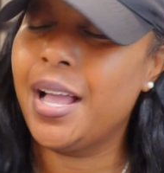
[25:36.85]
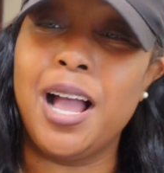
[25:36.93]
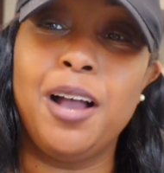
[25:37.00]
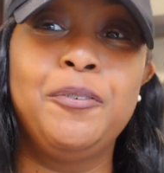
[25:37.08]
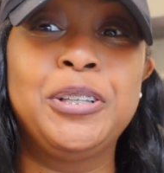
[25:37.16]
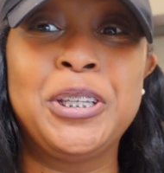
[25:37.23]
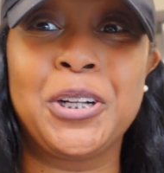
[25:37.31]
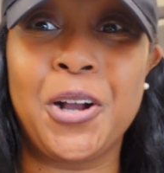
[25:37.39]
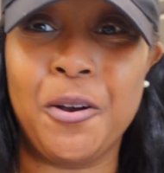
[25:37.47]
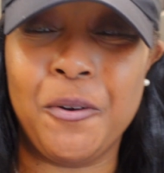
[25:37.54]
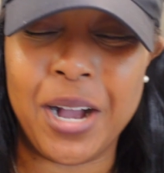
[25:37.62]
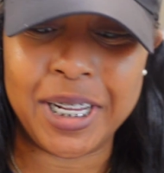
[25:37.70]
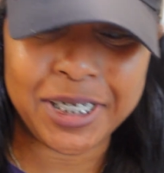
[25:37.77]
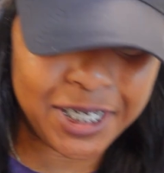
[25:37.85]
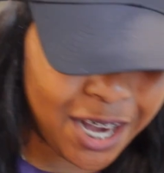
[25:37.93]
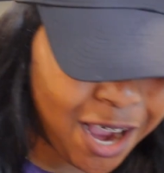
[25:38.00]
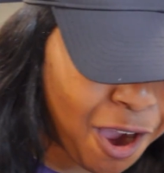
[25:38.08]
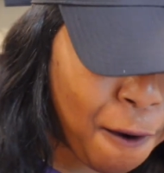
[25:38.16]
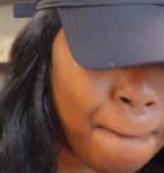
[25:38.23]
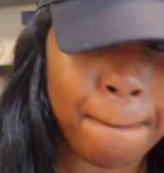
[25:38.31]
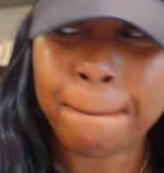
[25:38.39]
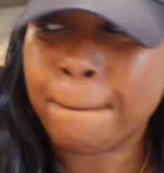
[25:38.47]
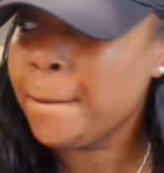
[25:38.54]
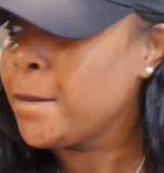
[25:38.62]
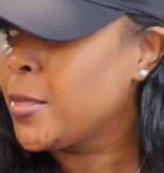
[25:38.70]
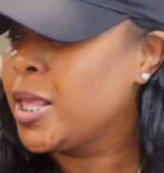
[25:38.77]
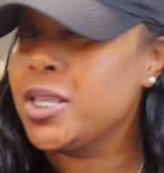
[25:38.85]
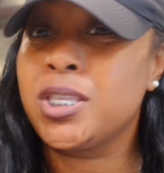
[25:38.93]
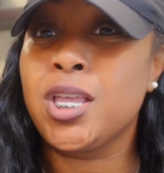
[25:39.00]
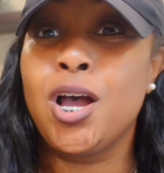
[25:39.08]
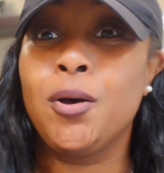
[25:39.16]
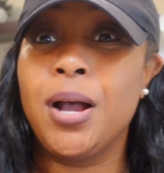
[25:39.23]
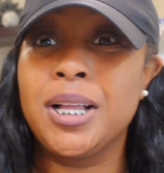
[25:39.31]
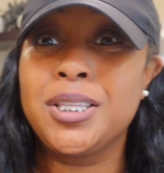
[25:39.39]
I went to the car wash, y'all. So I